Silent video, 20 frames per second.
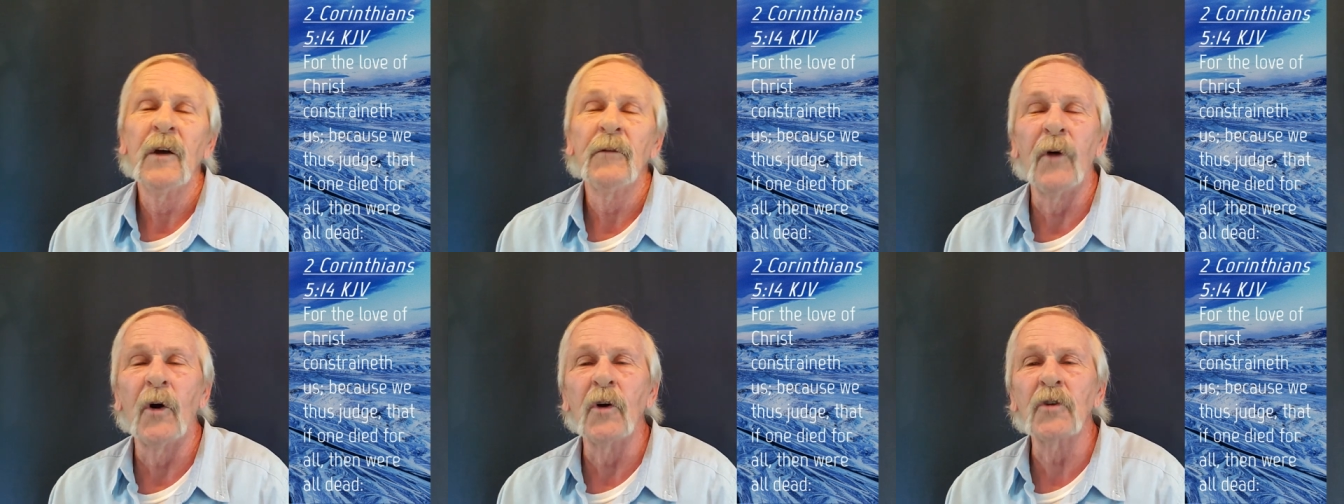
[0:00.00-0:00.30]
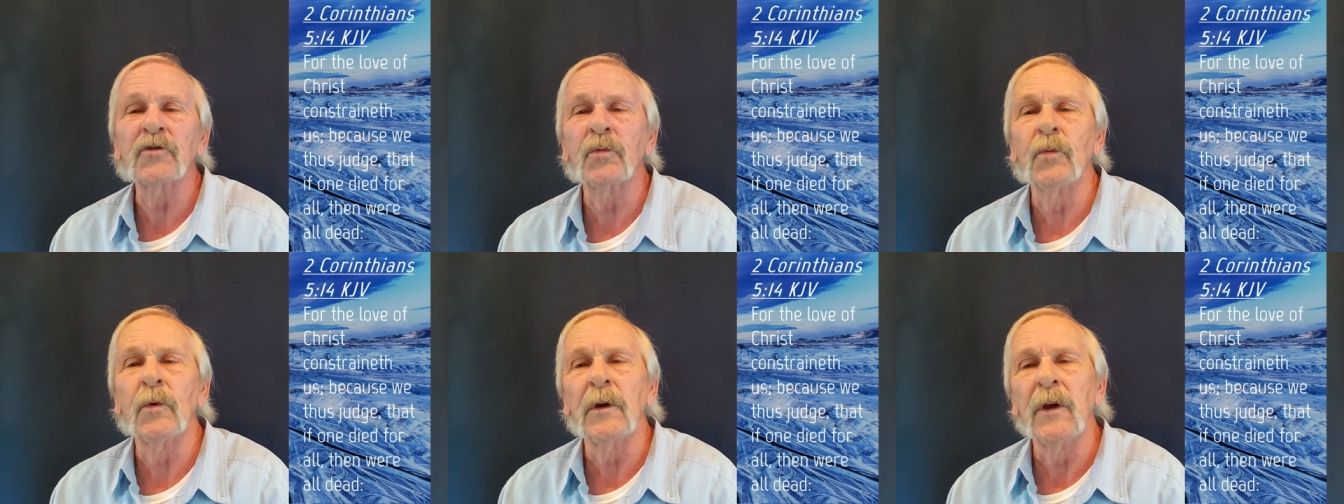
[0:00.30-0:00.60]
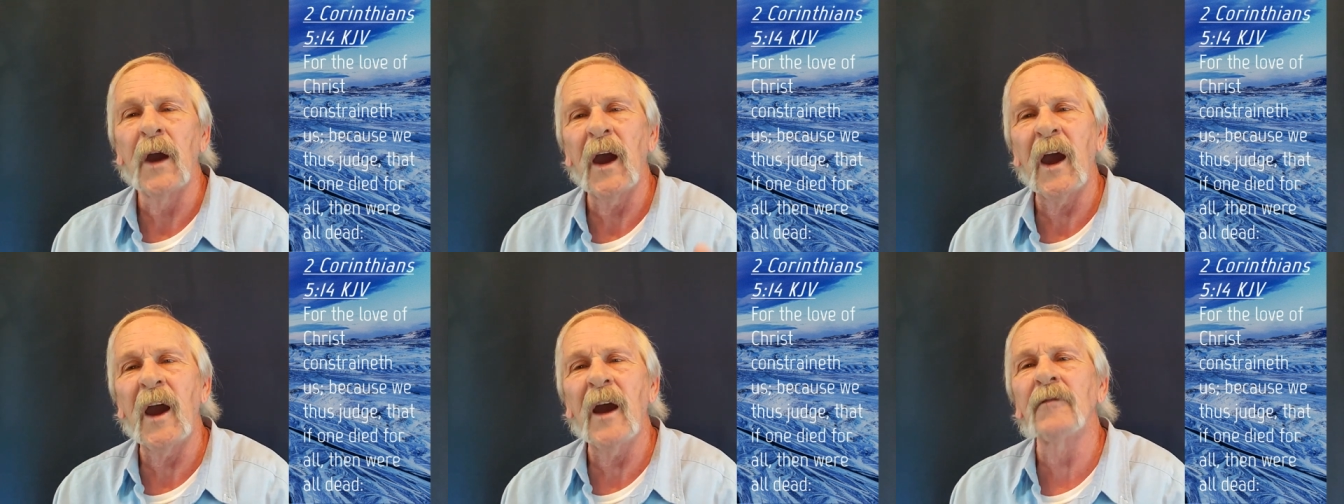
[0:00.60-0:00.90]
Folks, we
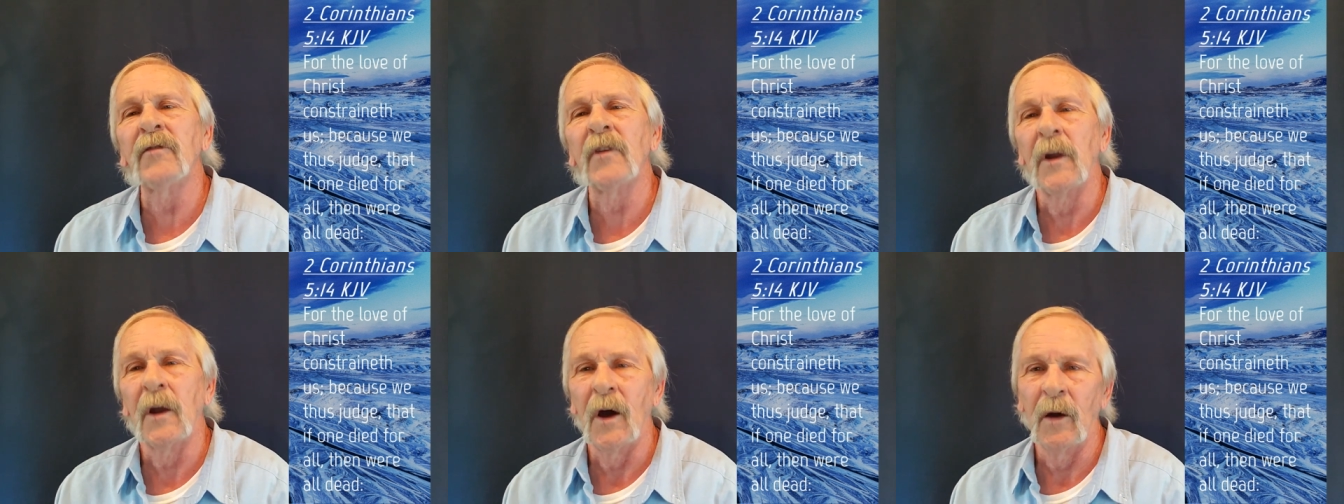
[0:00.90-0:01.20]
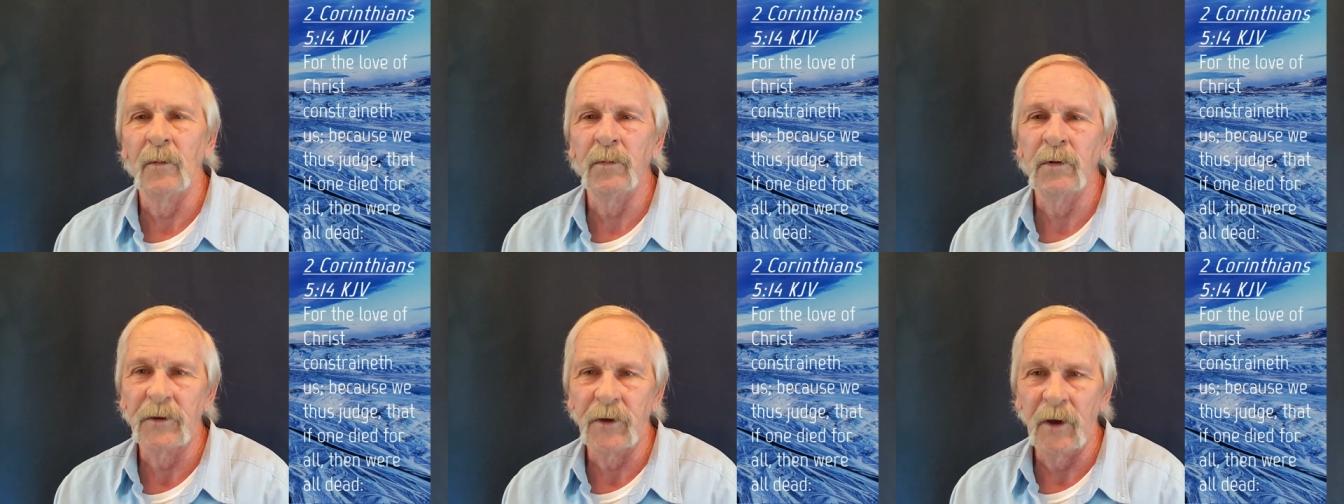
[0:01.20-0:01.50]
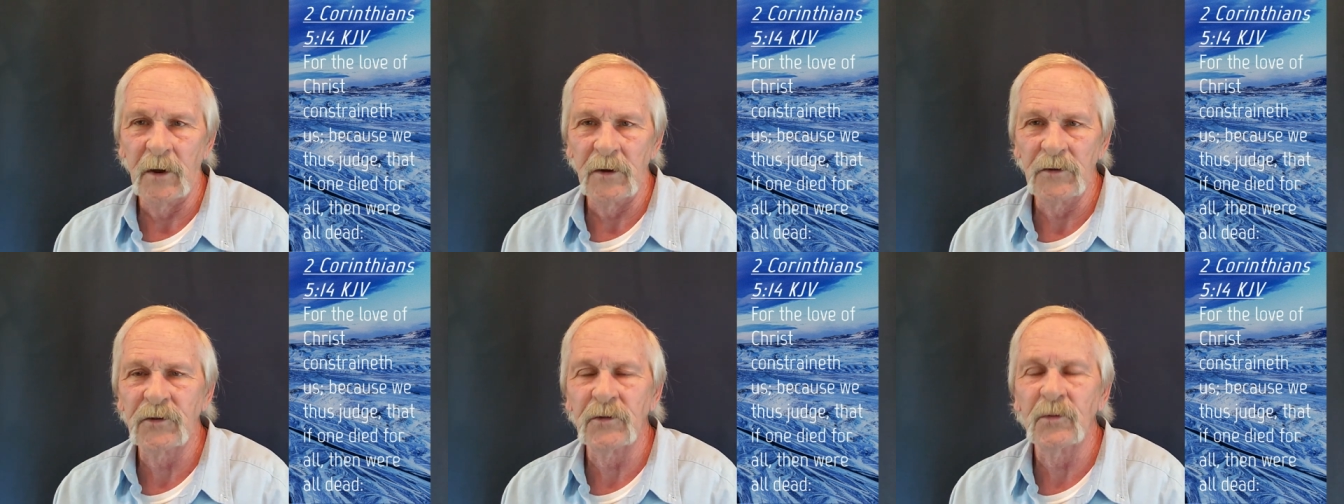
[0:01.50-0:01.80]
have an
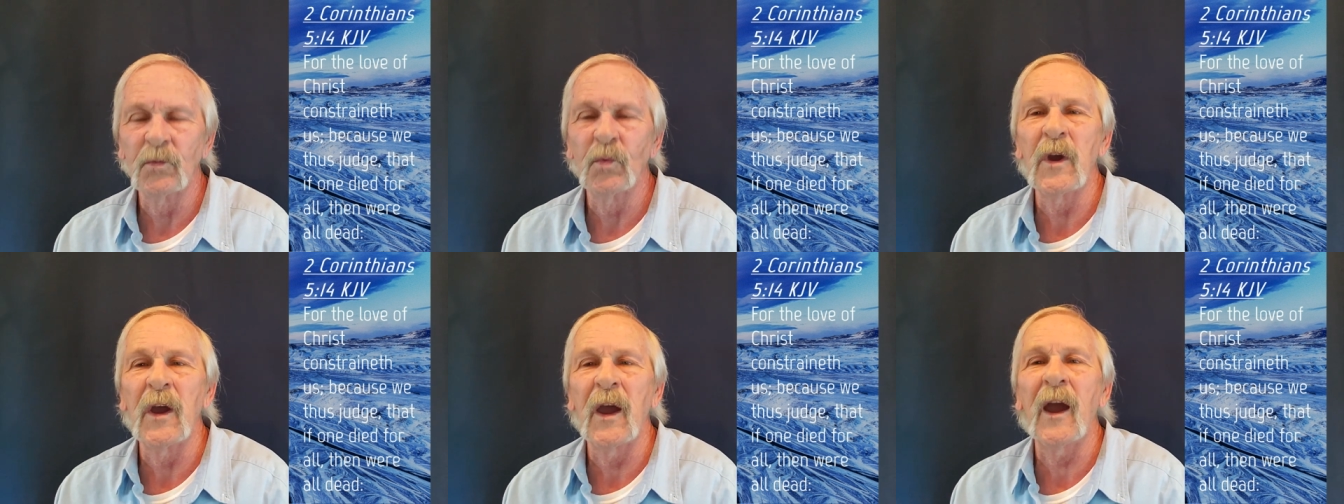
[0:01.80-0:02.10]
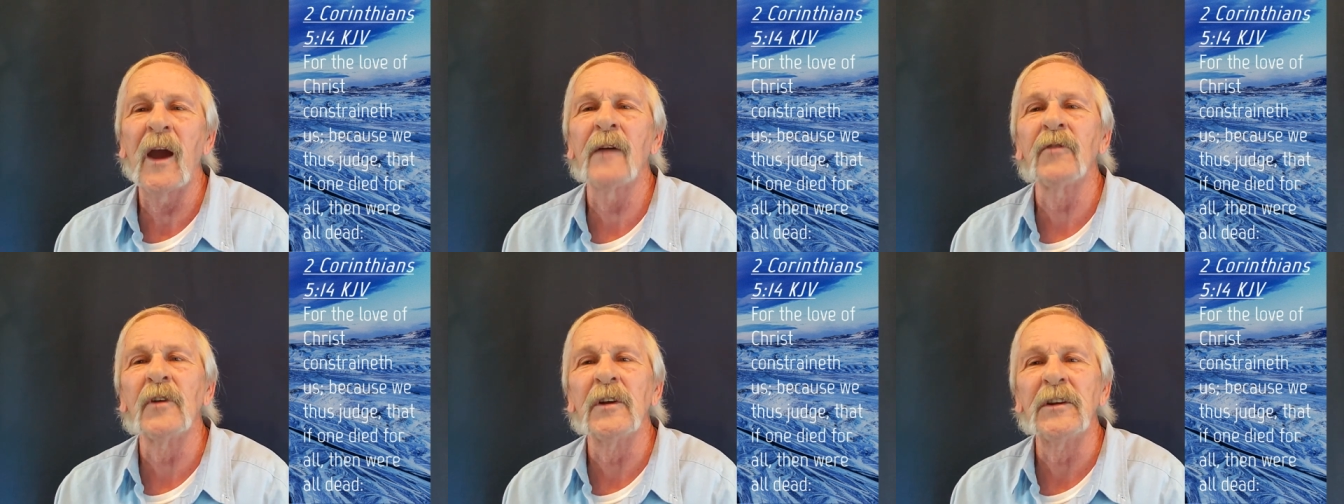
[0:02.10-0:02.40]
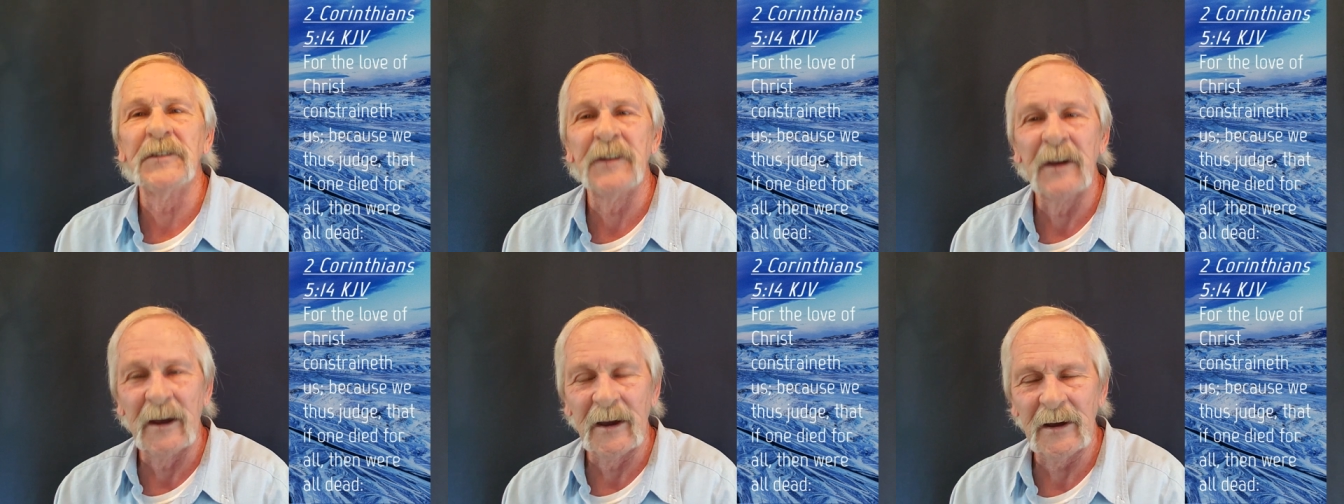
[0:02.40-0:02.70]
obligation. We have a
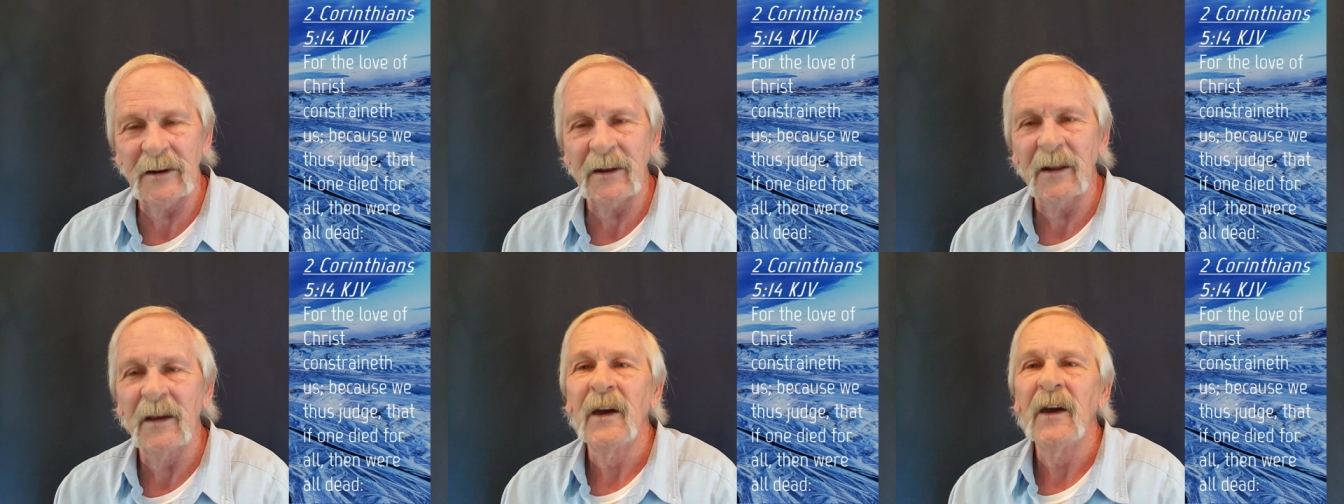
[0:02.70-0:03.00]
debt.